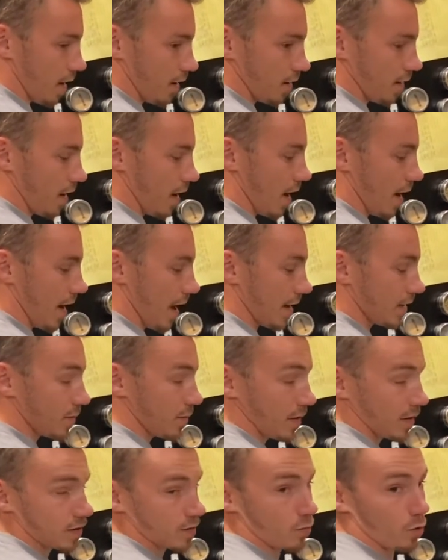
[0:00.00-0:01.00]
I had to make
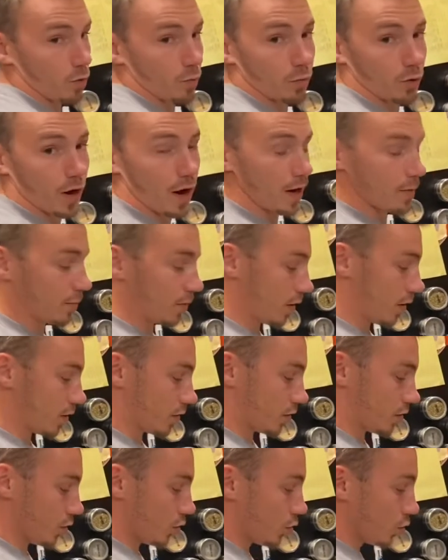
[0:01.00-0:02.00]
some more brine because
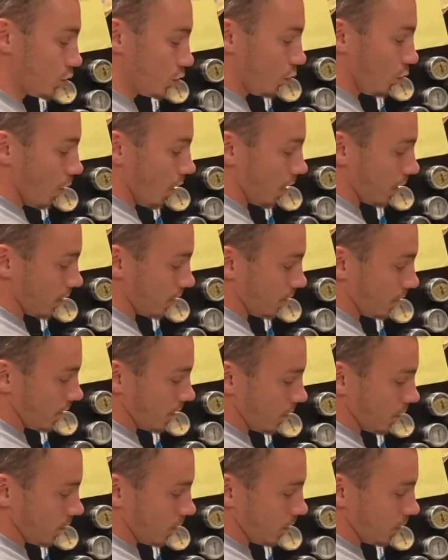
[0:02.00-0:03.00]
you do want to
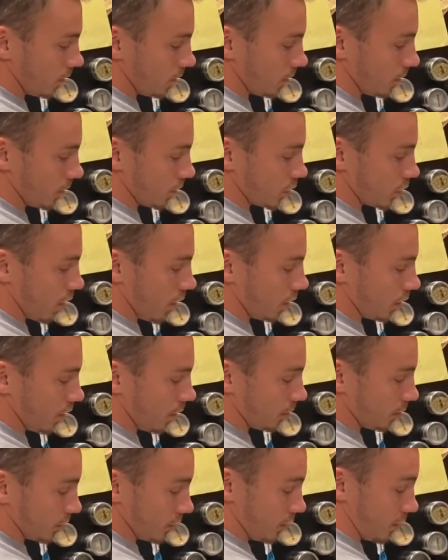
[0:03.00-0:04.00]
fill the jar up
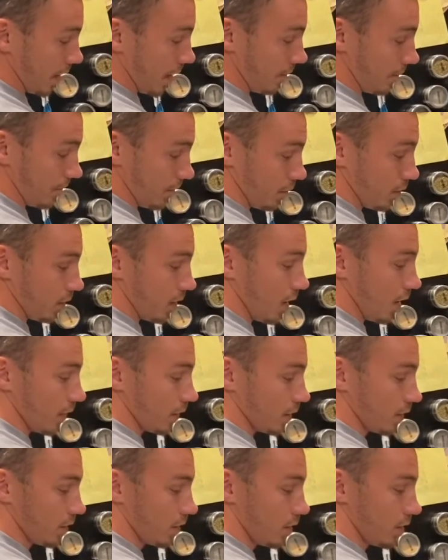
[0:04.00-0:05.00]
to that fill line
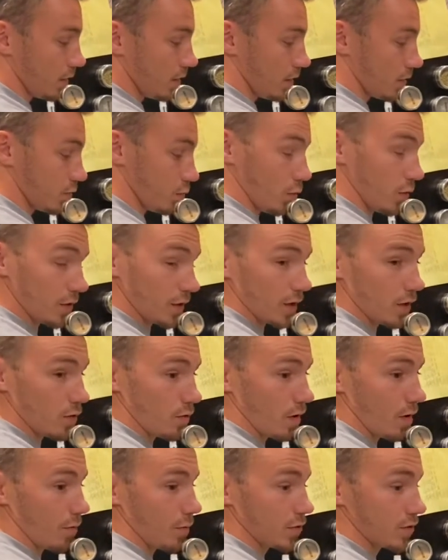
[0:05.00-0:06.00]
with the
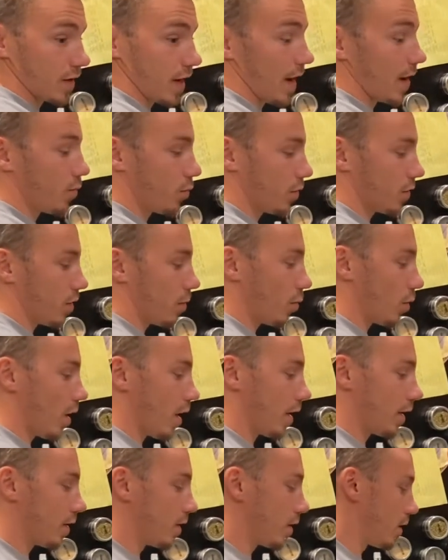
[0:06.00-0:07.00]
cucumbers and with the brine.